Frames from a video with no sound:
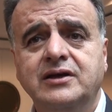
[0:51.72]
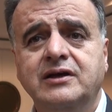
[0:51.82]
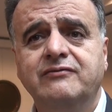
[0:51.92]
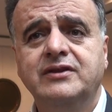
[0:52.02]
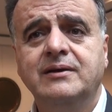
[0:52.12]

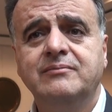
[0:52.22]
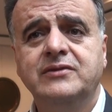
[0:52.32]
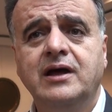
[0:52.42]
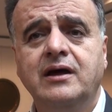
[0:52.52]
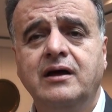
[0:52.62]
give them
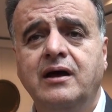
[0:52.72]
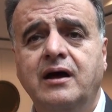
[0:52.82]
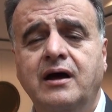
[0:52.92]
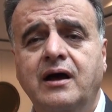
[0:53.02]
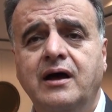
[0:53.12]

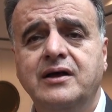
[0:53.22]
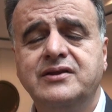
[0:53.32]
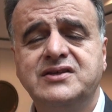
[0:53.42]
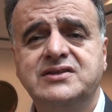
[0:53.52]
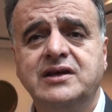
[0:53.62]

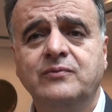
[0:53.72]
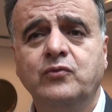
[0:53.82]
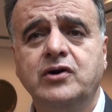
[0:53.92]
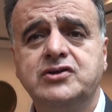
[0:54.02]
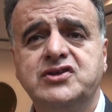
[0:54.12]
the same
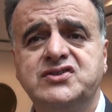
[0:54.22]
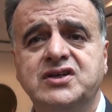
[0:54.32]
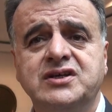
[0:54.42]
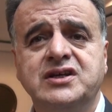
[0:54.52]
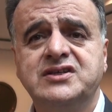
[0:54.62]
wages
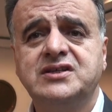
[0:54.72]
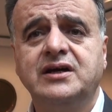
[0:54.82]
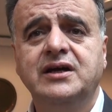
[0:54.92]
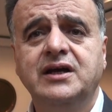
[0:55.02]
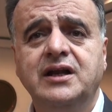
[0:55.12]
in
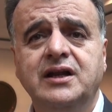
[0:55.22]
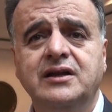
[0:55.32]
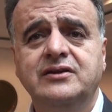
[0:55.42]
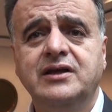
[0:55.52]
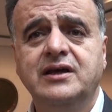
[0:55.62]

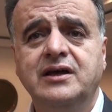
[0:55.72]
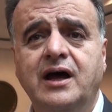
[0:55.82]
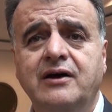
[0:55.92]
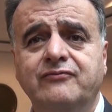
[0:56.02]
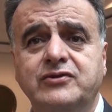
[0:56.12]
Israel. They
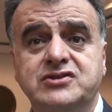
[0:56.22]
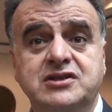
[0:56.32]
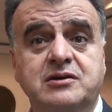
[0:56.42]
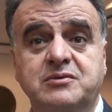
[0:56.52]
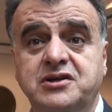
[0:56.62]
have
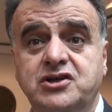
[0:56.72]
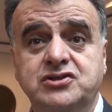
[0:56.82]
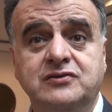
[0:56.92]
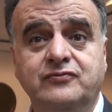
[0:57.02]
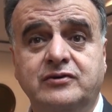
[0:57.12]

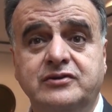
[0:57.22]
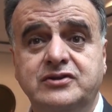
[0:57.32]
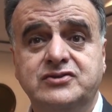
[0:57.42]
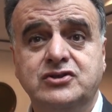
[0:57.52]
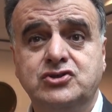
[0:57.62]
discrimination for
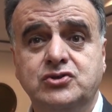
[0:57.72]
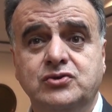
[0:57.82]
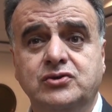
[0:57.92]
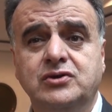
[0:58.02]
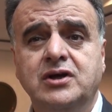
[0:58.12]
this
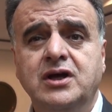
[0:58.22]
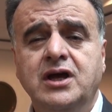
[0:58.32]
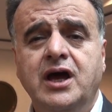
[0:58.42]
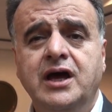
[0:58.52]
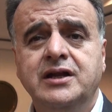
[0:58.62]
issue.
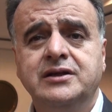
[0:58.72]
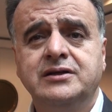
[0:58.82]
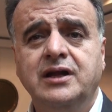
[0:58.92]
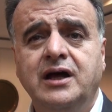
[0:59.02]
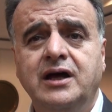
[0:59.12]

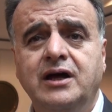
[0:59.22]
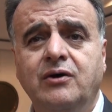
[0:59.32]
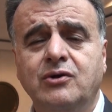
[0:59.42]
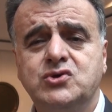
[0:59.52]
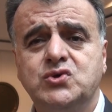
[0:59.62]
And
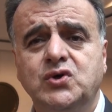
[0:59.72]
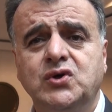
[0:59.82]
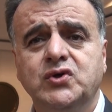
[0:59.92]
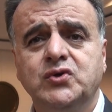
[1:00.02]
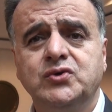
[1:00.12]

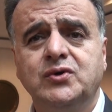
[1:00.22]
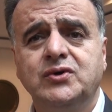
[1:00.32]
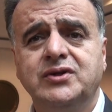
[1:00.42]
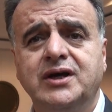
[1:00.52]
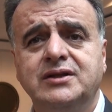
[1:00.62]
also, you know
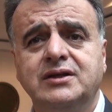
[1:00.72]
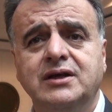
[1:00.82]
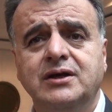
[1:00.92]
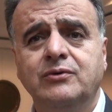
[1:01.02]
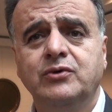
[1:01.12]
that
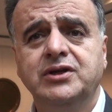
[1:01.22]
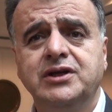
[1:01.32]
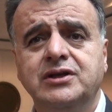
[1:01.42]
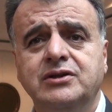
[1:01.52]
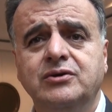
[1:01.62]
we
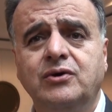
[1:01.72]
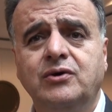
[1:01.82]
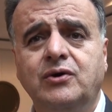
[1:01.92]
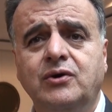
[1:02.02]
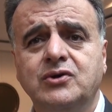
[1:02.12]
need
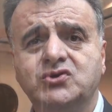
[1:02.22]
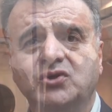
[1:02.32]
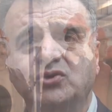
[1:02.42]
also